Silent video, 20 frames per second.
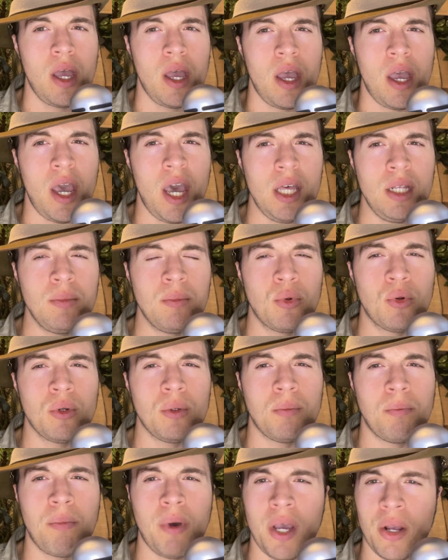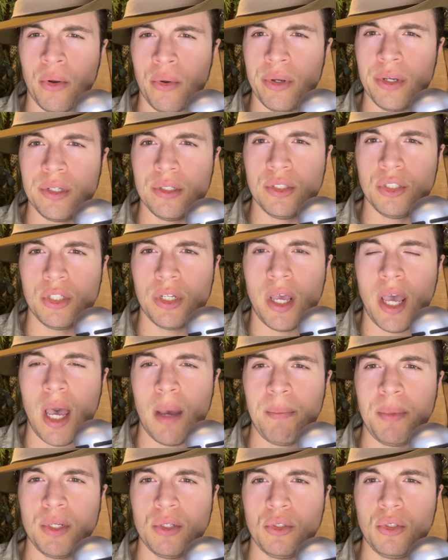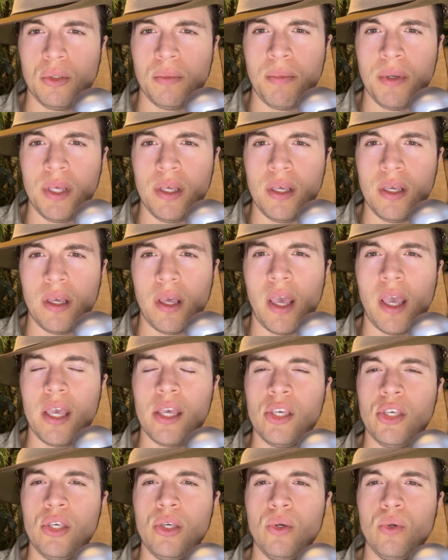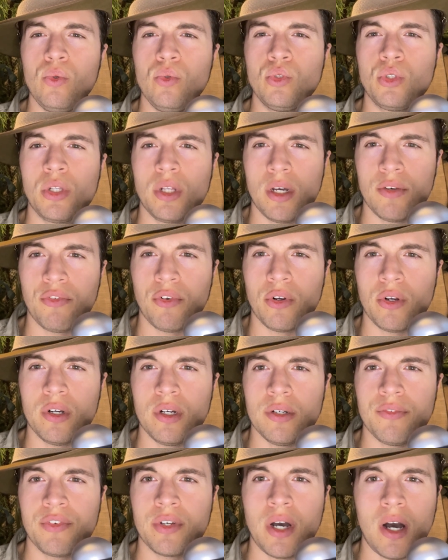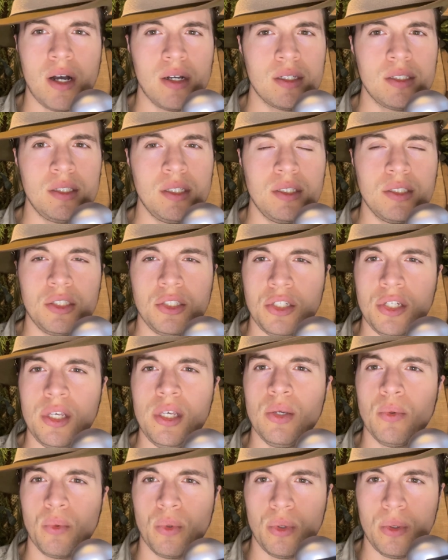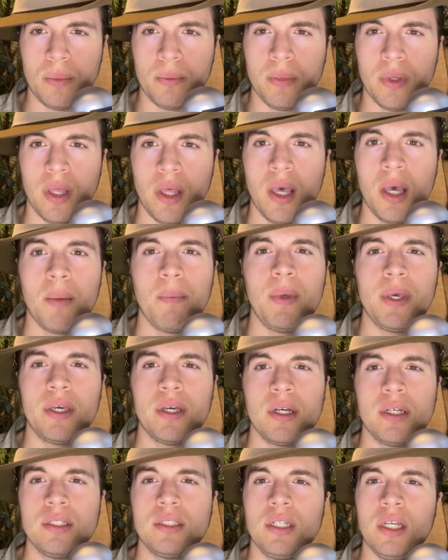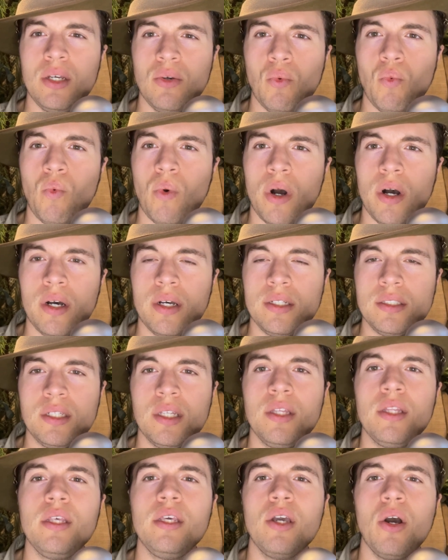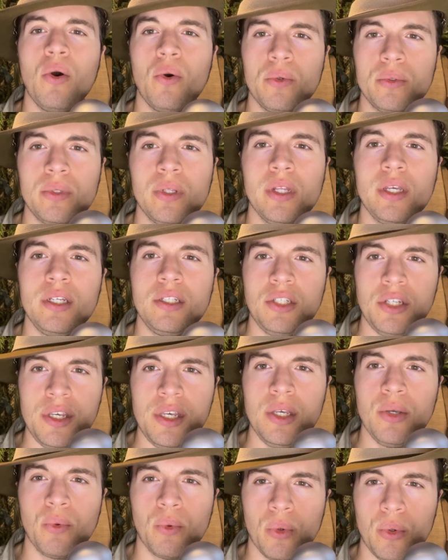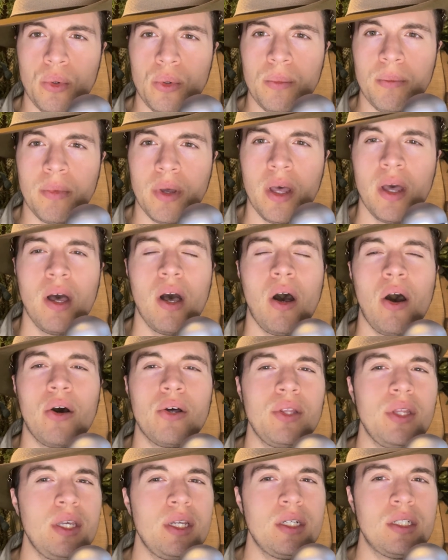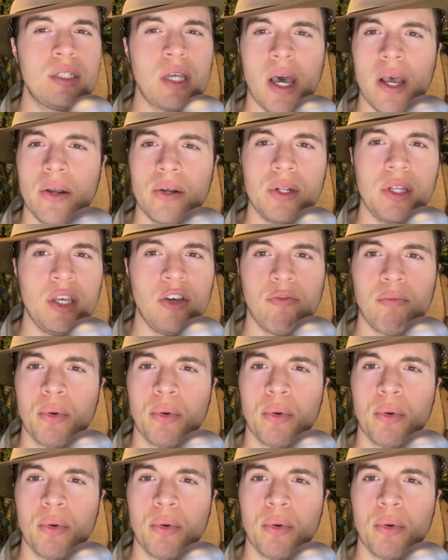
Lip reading: Admiral Berridge happened to be a huge lover of Coxswain's tea room because it was the only tea room on the entirety of